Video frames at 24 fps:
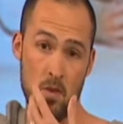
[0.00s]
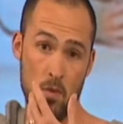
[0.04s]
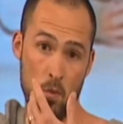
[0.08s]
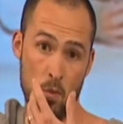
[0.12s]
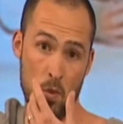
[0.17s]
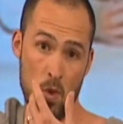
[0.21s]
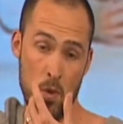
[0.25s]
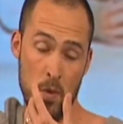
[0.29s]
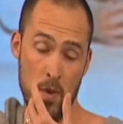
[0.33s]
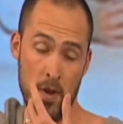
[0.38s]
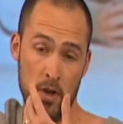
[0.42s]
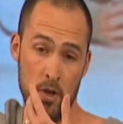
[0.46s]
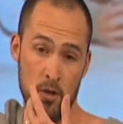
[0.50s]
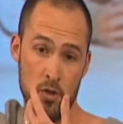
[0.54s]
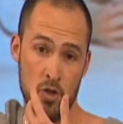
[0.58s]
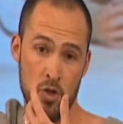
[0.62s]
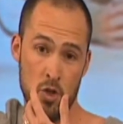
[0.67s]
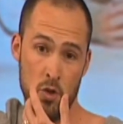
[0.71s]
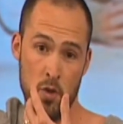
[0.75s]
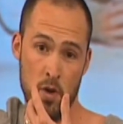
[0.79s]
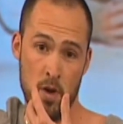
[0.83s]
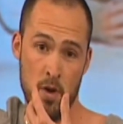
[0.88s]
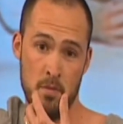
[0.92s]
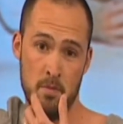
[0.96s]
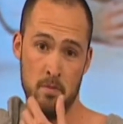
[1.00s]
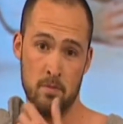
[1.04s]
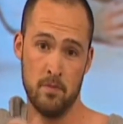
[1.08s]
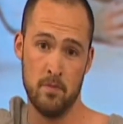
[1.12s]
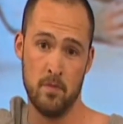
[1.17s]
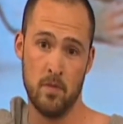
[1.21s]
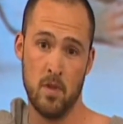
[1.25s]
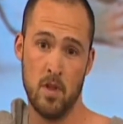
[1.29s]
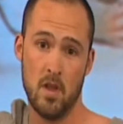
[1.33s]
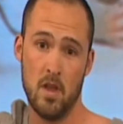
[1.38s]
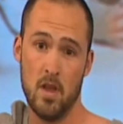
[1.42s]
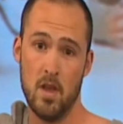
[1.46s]
We went on to
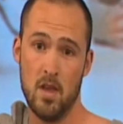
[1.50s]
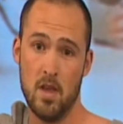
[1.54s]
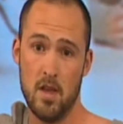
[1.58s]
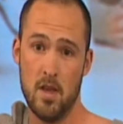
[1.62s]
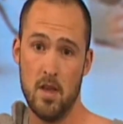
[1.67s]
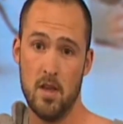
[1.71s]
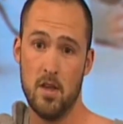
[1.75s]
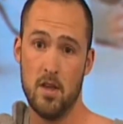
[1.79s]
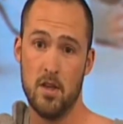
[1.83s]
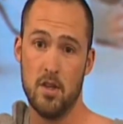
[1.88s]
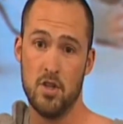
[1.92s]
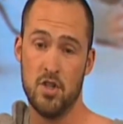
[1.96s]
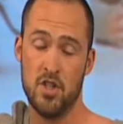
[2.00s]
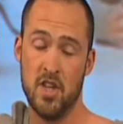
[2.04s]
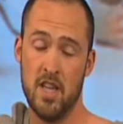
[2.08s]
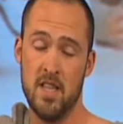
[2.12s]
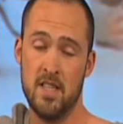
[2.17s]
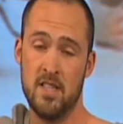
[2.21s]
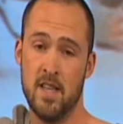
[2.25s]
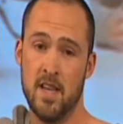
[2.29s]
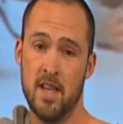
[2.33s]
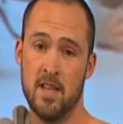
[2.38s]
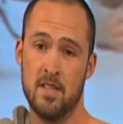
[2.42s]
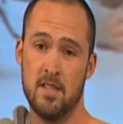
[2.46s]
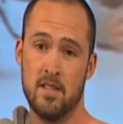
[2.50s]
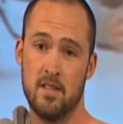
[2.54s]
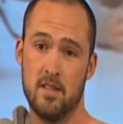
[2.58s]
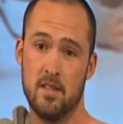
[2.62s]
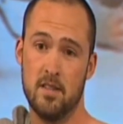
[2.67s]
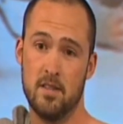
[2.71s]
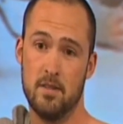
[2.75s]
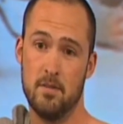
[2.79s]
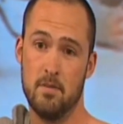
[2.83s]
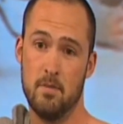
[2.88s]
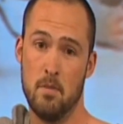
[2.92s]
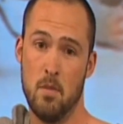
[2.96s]
gene test
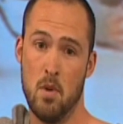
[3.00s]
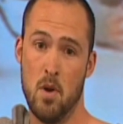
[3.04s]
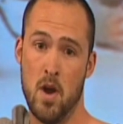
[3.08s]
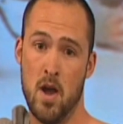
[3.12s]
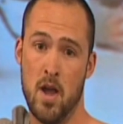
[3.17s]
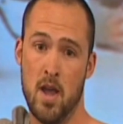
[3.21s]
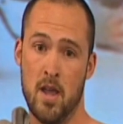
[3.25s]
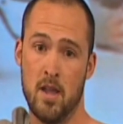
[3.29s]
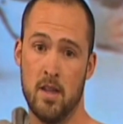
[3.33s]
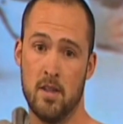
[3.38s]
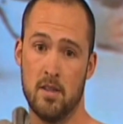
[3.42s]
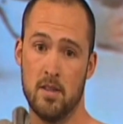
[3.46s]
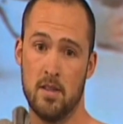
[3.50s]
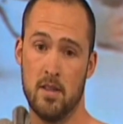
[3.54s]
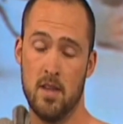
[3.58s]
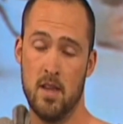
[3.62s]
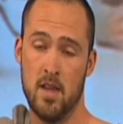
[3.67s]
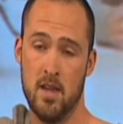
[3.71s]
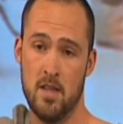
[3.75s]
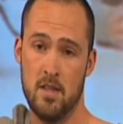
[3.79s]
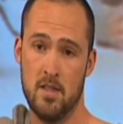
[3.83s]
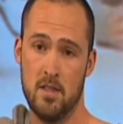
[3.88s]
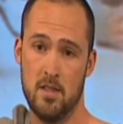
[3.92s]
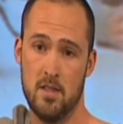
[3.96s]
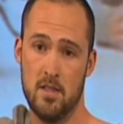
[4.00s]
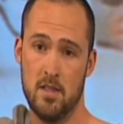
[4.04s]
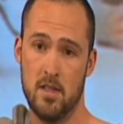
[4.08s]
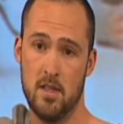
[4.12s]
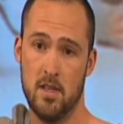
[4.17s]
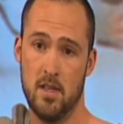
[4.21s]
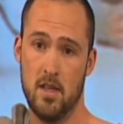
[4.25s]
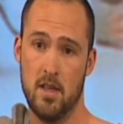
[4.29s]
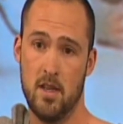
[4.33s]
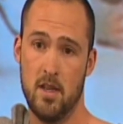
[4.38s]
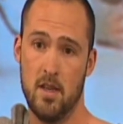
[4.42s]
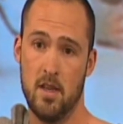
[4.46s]
my kids.
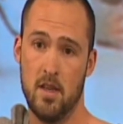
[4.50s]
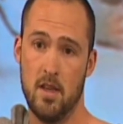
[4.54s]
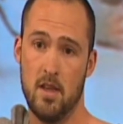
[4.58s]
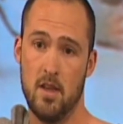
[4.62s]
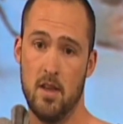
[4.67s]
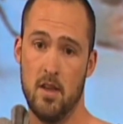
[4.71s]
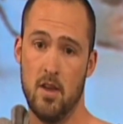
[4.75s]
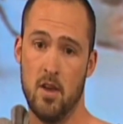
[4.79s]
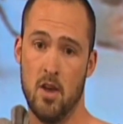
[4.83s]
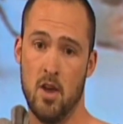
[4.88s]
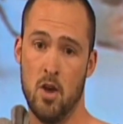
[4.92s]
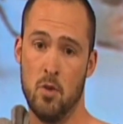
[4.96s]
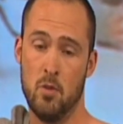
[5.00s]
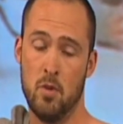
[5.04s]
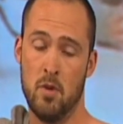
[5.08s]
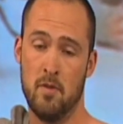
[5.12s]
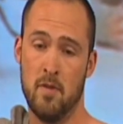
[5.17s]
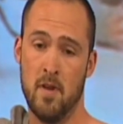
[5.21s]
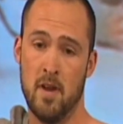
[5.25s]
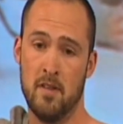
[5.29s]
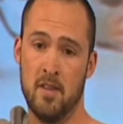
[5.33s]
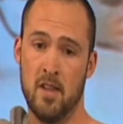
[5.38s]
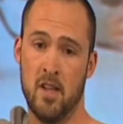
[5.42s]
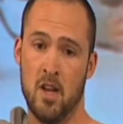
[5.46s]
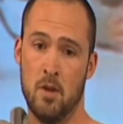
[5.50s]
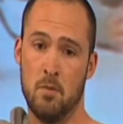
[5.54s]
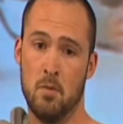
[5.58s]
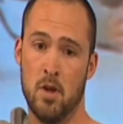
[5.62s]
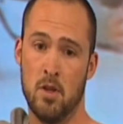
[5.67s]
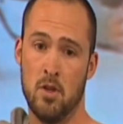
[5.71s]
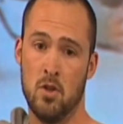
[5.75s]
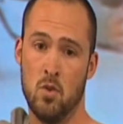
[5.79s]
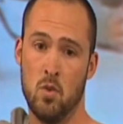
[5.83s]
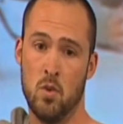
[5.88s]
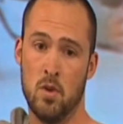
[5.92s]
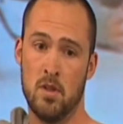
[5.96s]
We found out that my
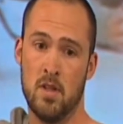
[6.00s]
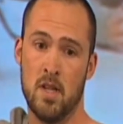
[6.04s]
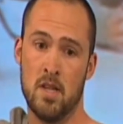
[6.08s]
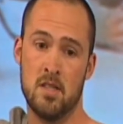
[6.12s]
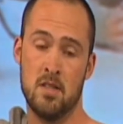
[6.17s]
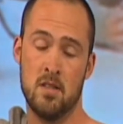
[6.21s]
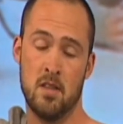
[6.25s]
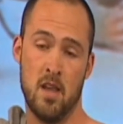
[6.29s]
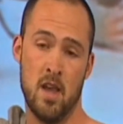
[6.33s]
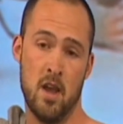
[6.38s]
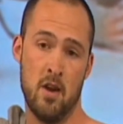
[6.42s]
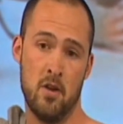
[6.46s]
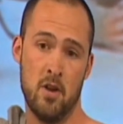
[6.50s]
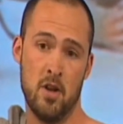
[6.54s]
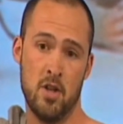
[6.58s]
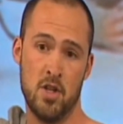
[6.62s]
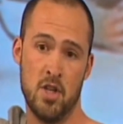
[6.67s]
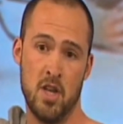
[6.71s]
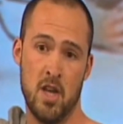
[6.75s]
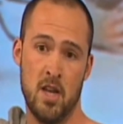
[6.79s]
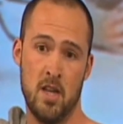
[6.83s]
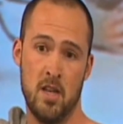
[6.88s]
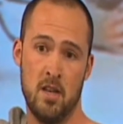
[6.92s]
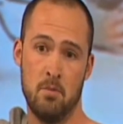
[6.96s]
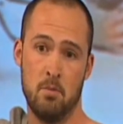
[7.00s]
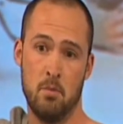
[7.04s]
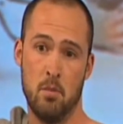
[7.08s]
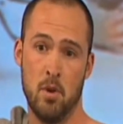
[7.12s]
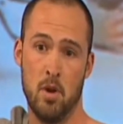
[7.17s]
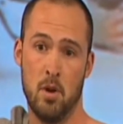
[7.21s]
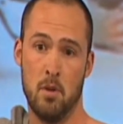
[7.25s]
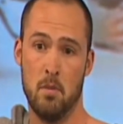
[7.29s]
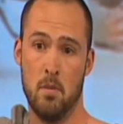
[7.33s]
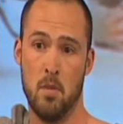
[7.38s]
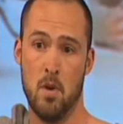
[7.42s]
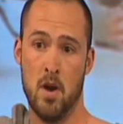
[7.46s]
daughter doesn't carry the gene,
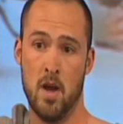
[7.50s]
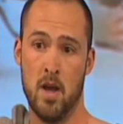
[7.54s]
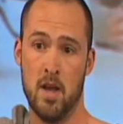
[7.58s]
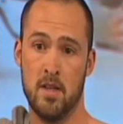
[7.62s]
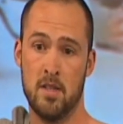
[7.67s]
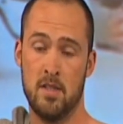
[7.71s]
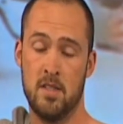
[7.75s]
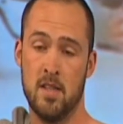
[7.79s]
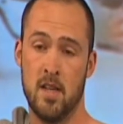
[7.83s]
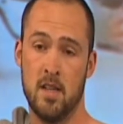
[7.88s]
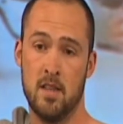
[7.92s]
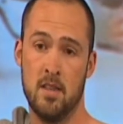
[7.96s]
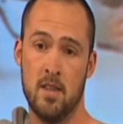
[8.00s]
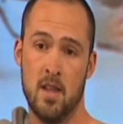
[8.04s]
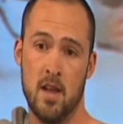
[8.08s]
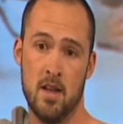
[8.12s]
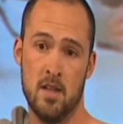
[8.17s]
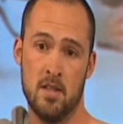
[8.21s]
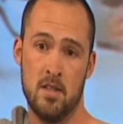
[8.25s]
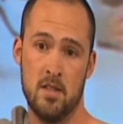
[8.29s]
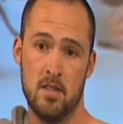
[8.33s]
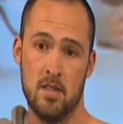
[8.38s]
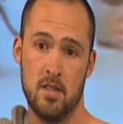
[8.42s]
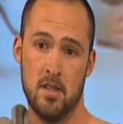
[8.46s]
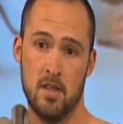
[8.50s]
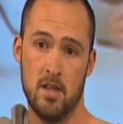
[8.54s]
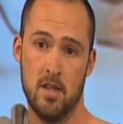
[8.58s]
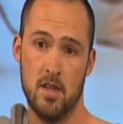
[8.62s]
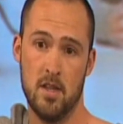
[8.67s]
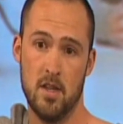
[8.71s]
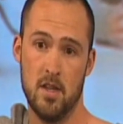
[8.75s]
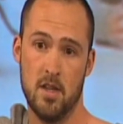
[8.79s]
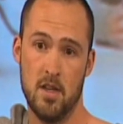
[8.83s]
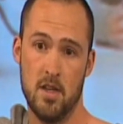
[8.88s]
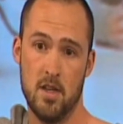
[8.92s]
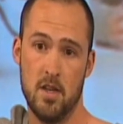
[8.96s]
but my son does.
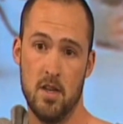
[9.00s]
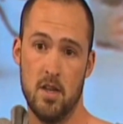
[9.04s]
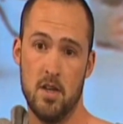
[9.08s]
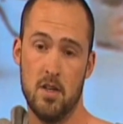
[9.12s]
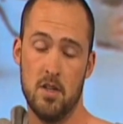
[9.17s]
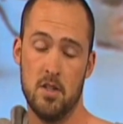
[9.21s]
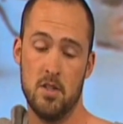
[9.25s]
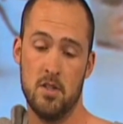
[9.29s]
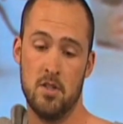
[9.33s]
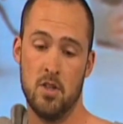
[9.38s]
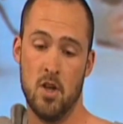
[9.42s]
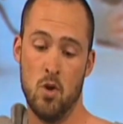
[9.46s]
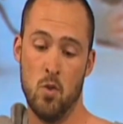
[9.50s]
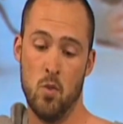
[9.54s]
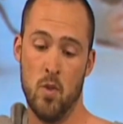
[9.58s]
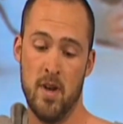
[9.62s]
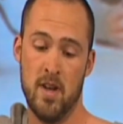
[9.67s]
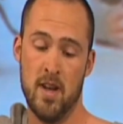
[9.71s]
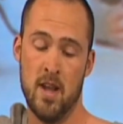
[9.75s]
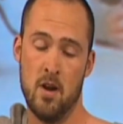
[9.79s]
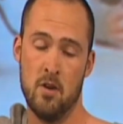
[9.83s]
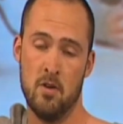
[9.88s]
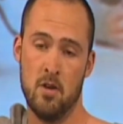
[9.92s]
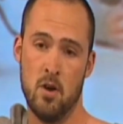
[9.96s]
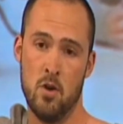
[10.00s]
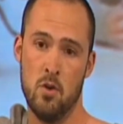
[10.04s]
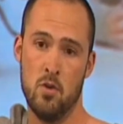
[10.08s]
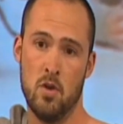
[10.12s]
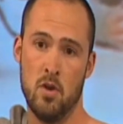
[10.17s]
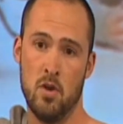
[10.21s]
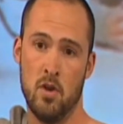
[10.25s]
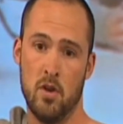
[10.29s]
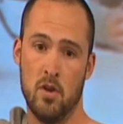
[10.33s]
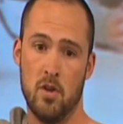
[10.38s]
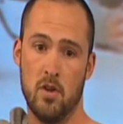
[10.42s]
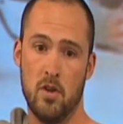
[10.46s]
So we now know
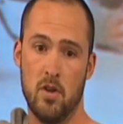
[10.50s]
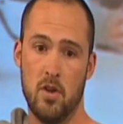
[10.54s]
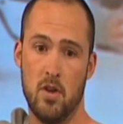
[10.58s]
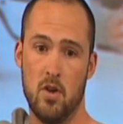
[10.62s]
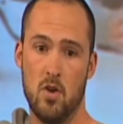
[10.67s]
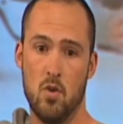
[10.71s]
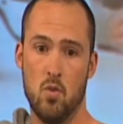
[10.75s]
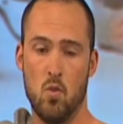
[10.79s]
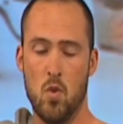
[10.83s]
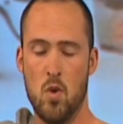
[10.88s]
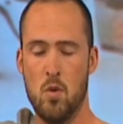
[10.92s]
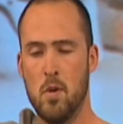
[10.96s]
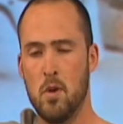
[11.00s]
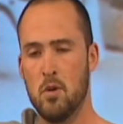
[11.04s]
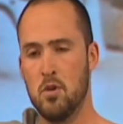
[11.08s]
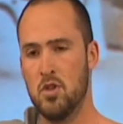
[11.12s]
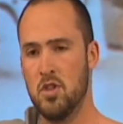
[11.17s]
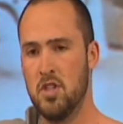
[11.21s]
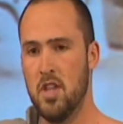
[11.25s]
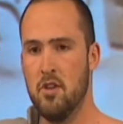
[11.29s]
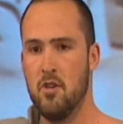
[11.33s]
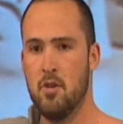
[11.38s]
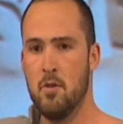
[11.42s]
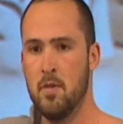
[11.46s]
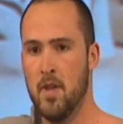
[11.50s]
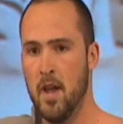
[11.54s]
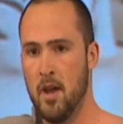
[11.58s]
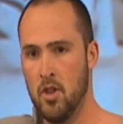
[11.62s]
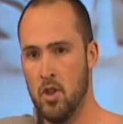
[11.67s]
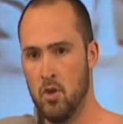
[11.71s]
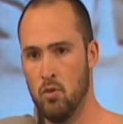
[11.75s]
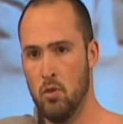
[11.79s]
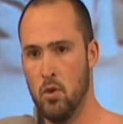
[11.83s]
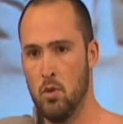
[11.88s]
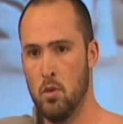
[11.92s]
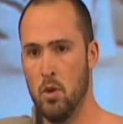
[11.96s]
that we won't steer him down
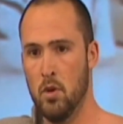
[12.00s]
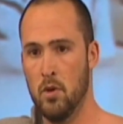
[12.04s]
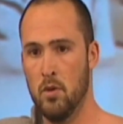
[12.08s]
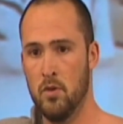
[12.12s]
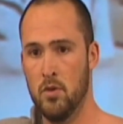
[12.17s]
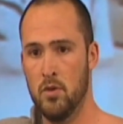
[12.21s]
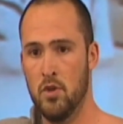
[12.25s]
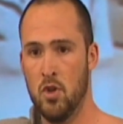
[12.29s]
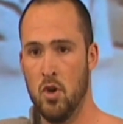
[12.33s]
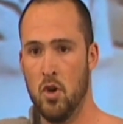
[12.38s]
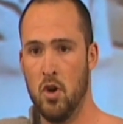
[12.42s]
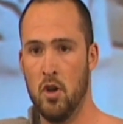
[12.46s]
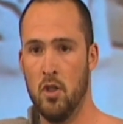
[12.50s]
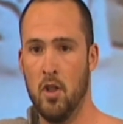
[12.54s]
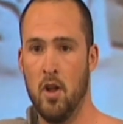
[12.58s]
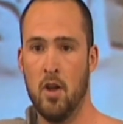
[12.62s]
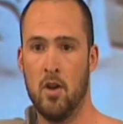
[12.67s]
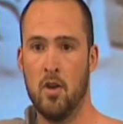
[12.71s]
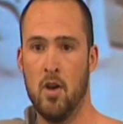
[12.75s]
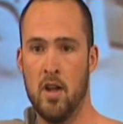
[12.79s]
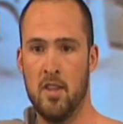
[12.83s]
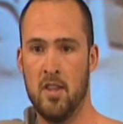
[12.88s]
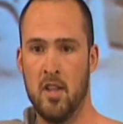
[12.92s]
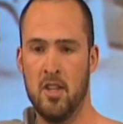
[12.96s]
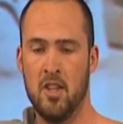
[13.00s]
the route of soccer like I did.